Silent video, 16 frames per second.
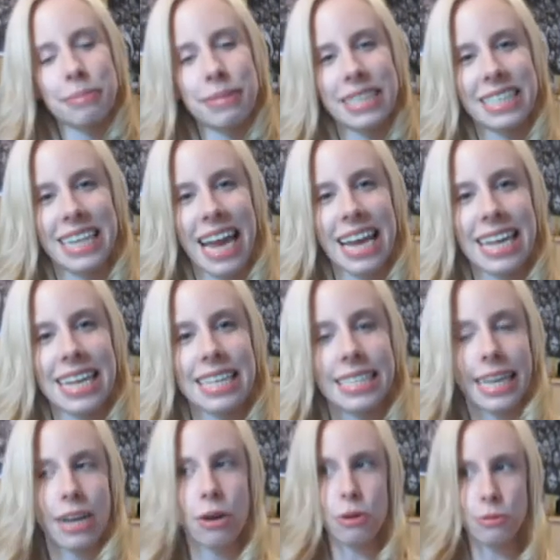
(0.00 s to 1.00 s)
mistake and he's
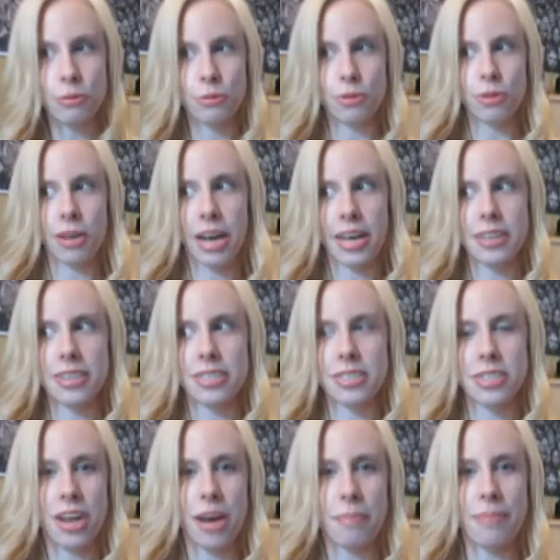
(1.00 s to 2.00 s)
like, oh, cut,
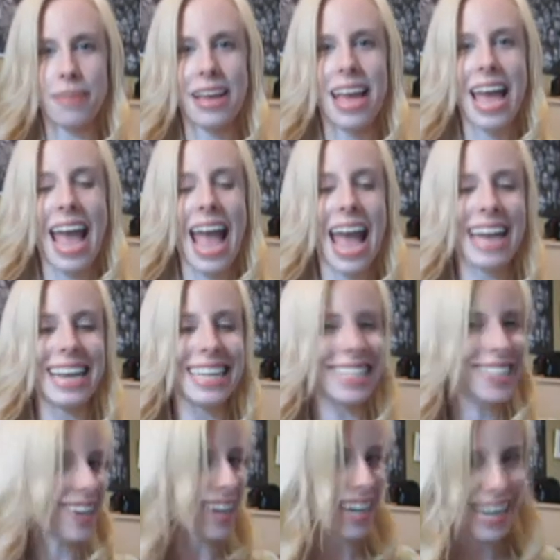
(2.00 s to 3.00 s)
stop. And he
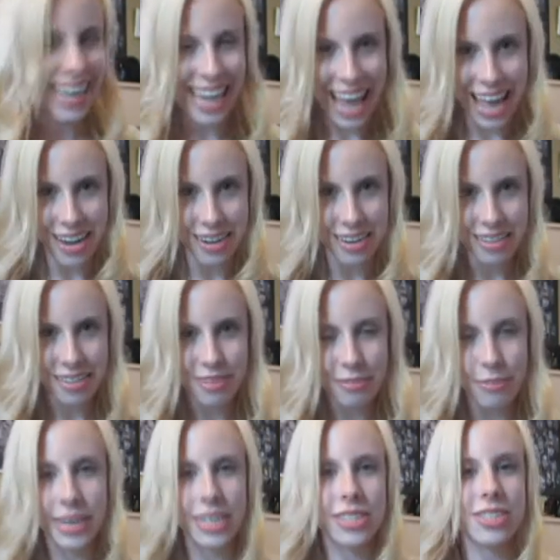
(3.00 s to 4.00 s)
started again,
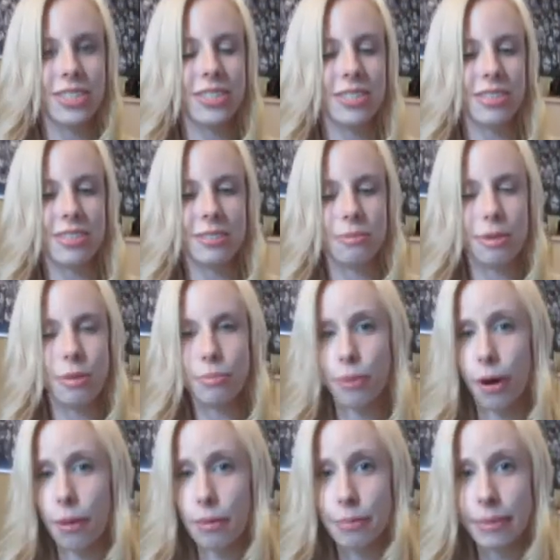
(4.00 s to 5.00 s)
which will
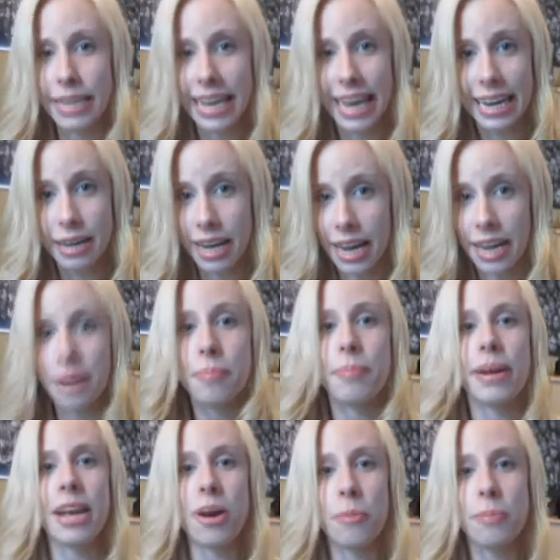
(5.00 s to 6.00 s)
probably get cut,
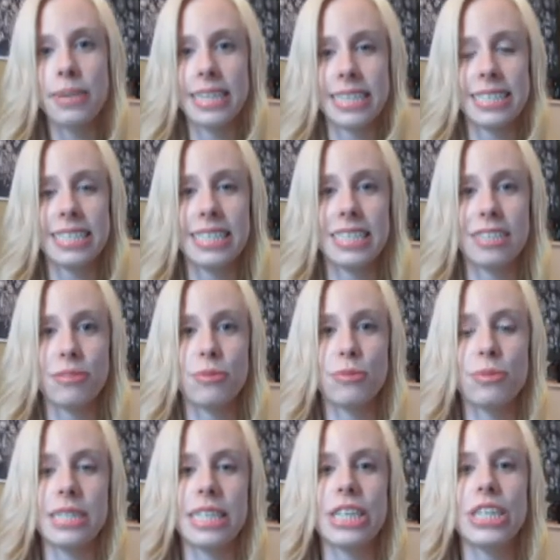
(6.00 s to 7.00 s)
but I hope it doesn't because it was
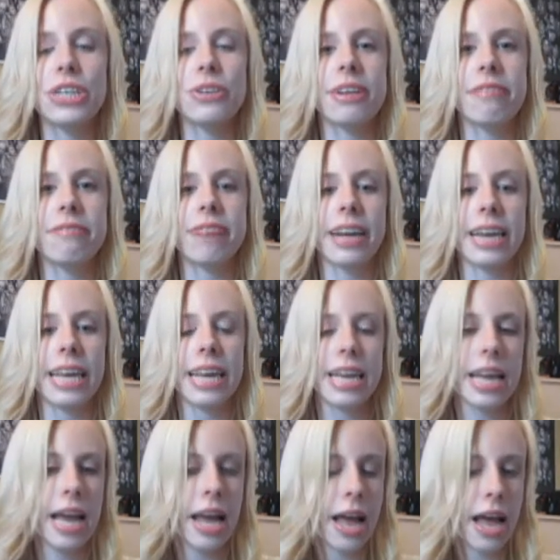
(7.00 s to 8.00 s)
really cute and funny.